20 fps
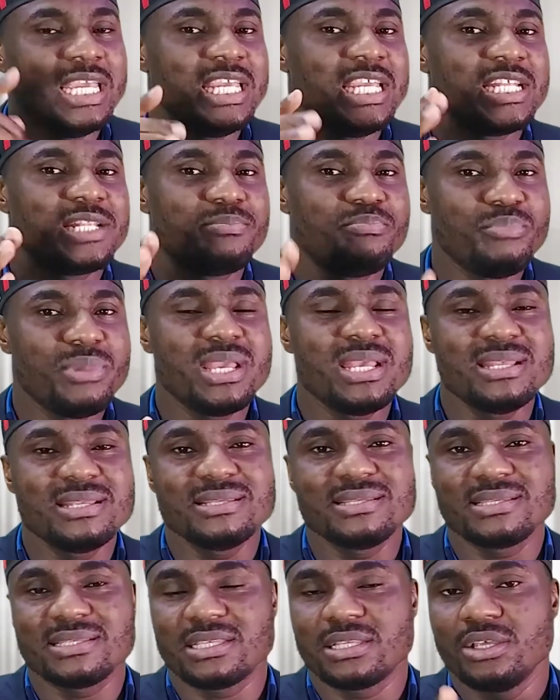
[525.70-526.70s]
it
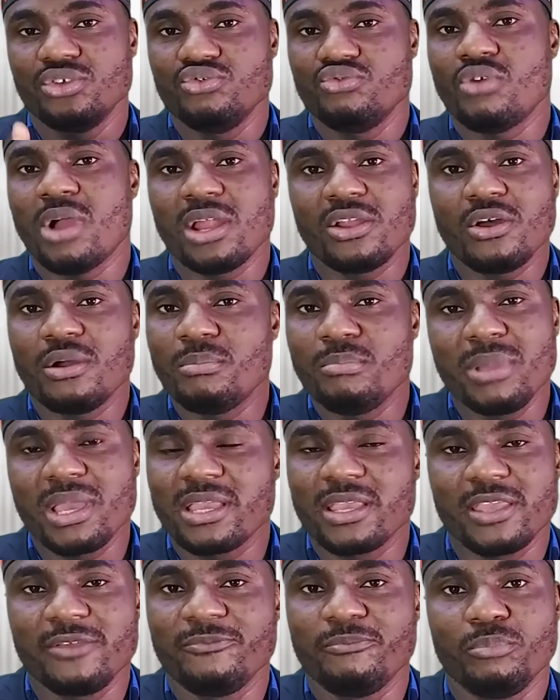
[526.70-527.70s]
means you are not
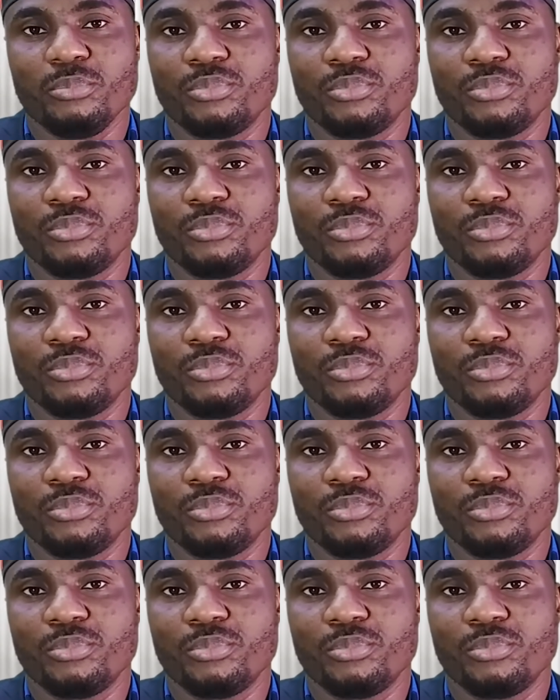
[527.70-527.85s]
making